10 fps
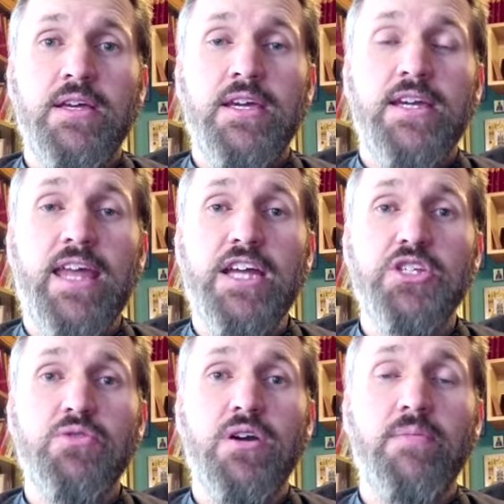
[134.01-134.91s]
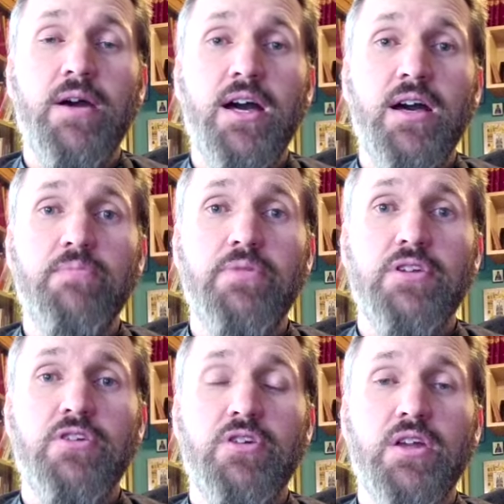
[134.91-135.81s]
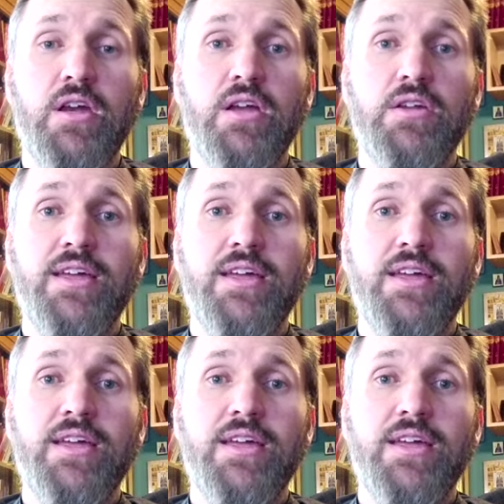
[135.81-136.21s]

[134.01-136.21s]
And as you come up, you're going to